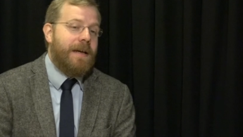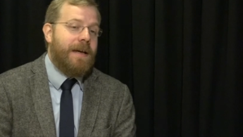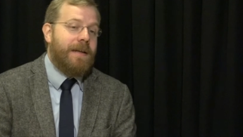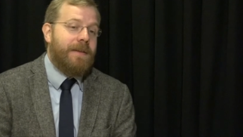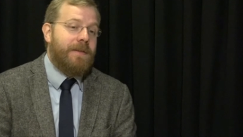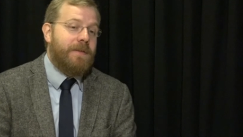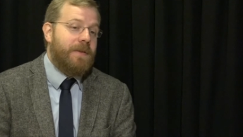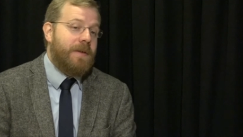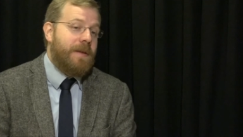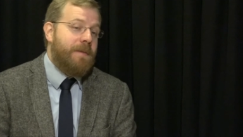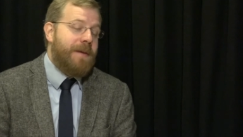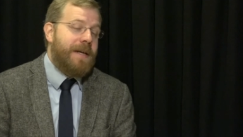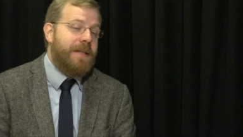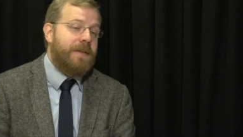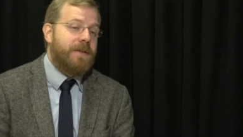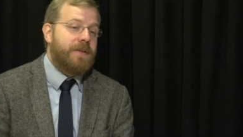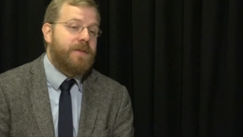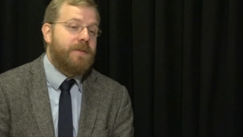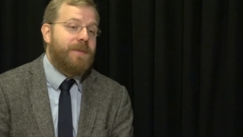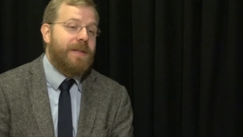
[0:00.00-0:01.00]
And he
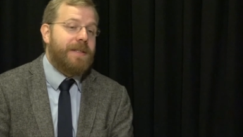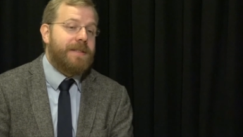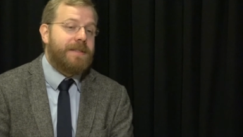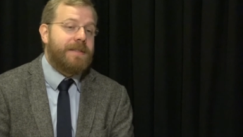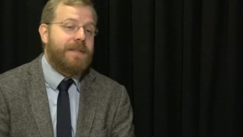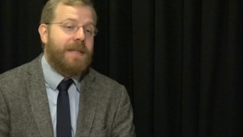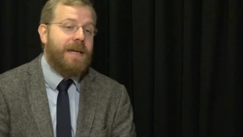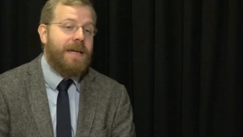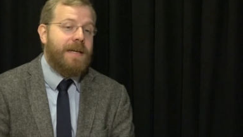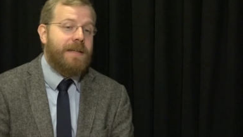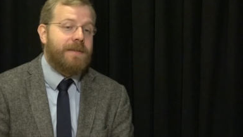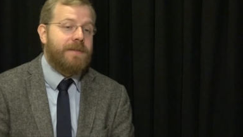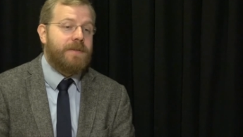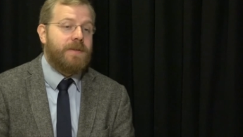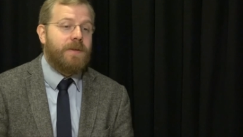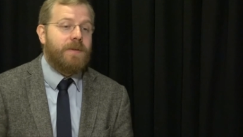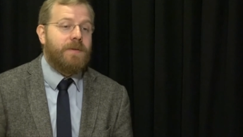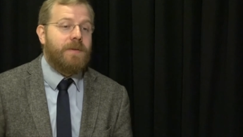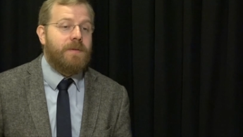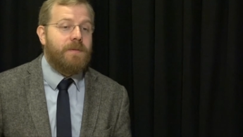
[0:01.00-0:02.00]
might also be assigned,
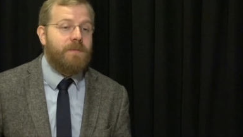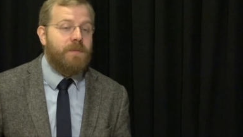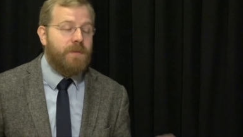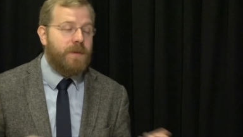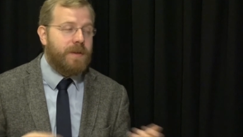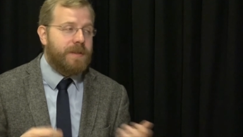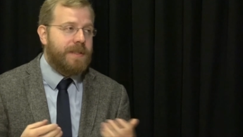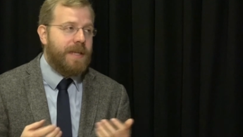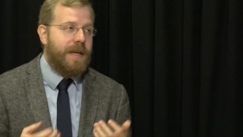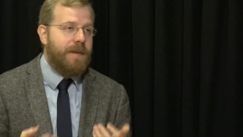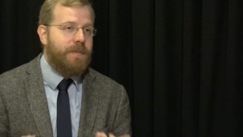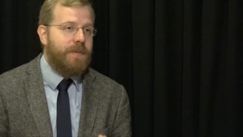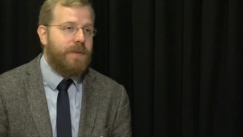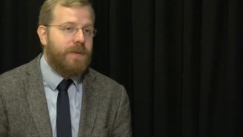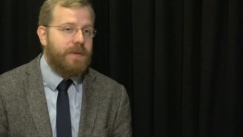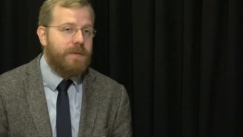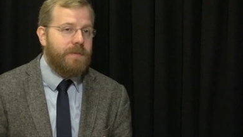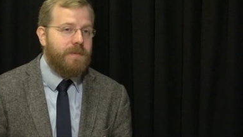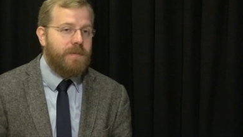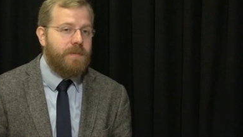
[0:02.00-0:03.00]
so for
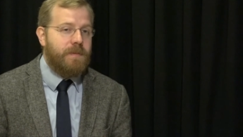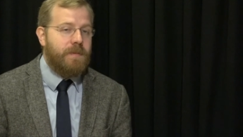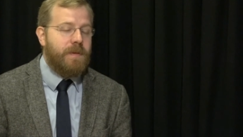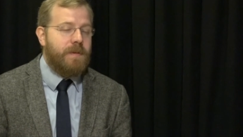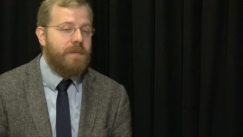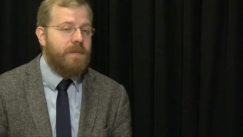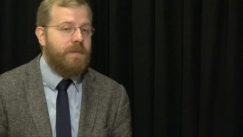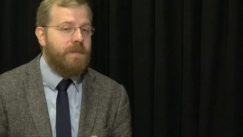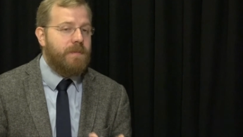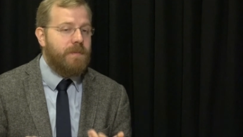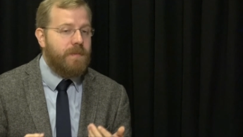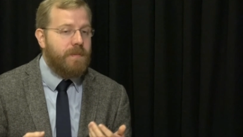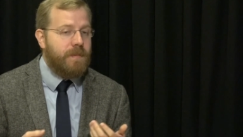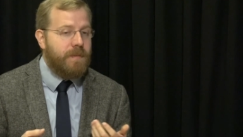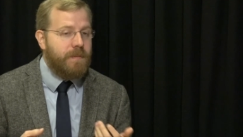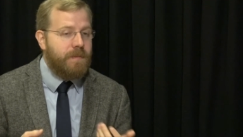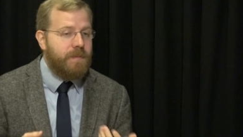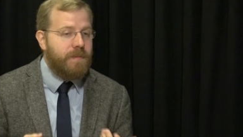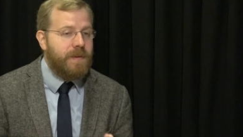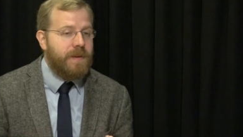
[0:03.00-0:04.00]
example,
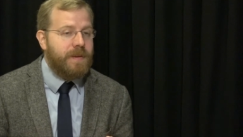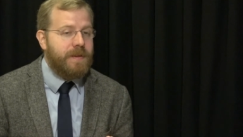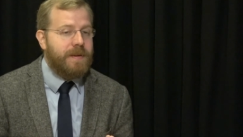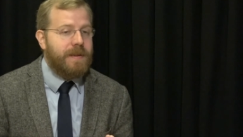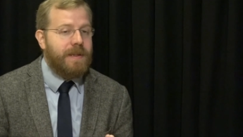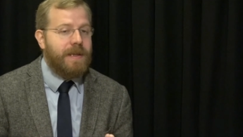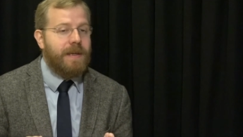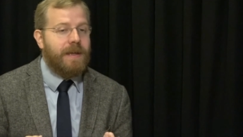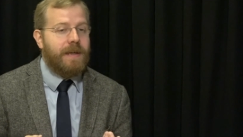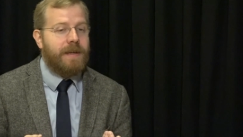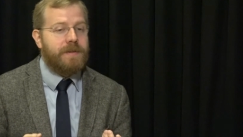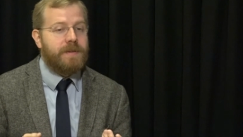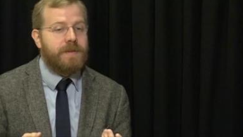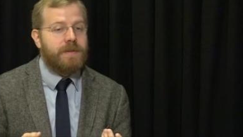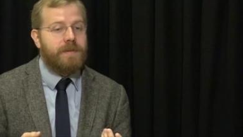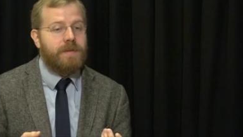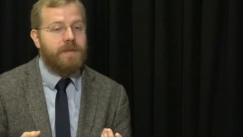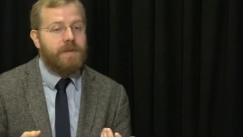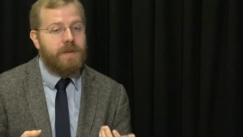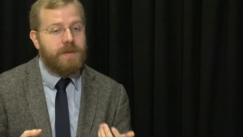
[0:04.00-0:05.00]
the uh,
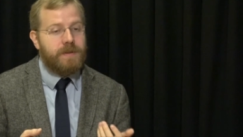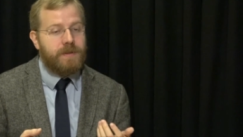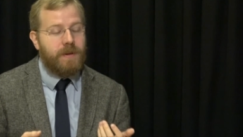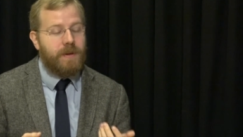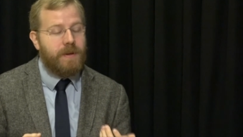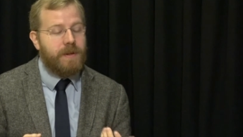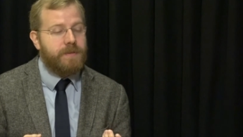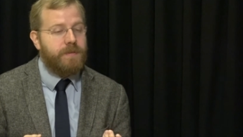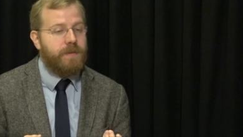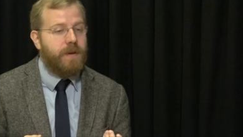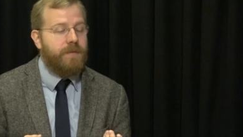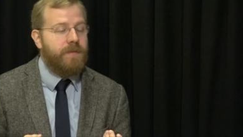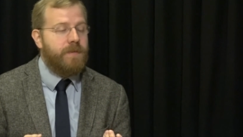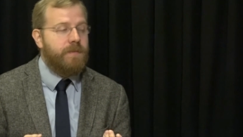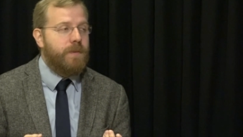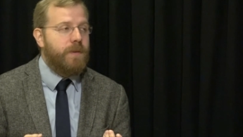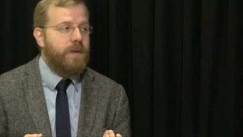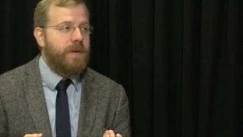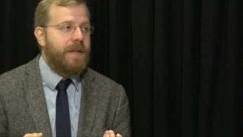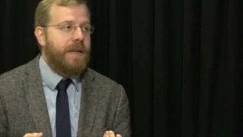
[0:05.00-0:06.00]
scholars were
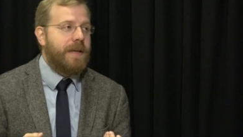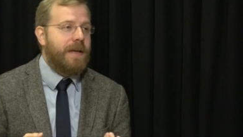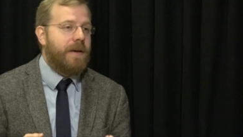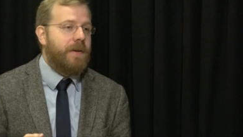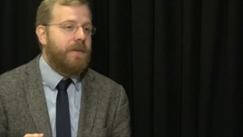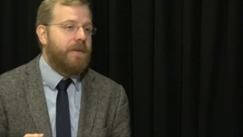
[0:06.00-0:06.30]
often working